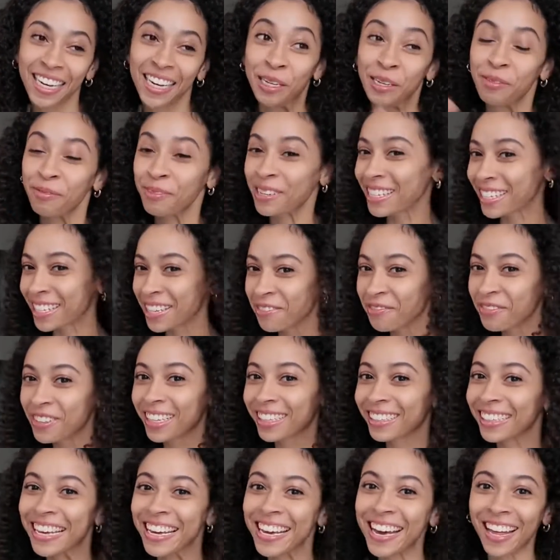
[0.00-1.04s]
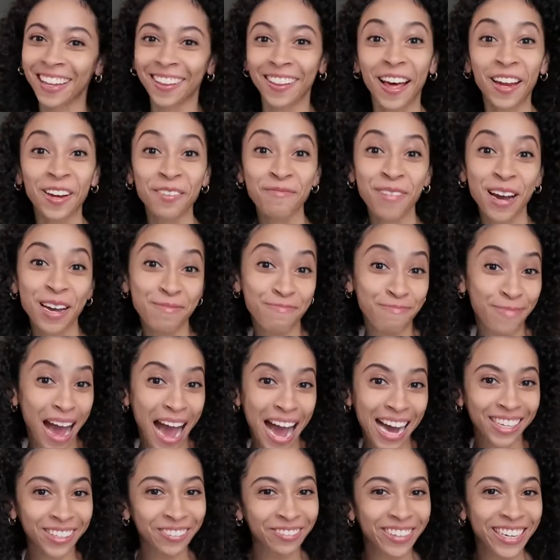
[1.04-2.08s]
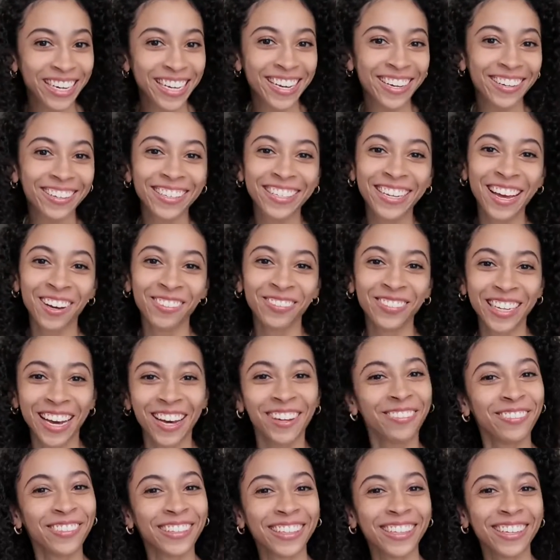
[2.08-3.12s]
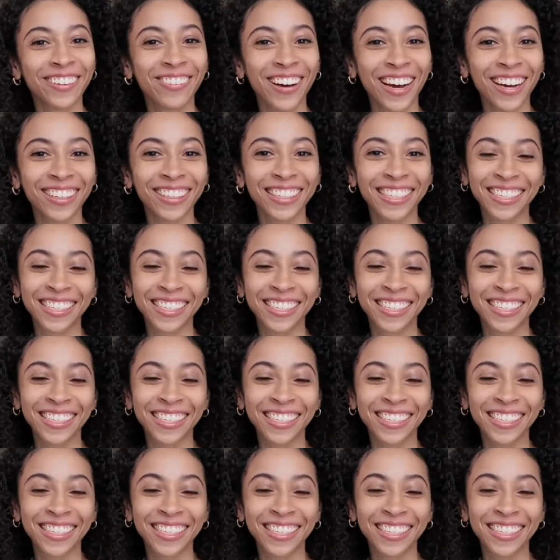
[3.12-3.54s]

Specifically, a lot of my bag videos have done really well.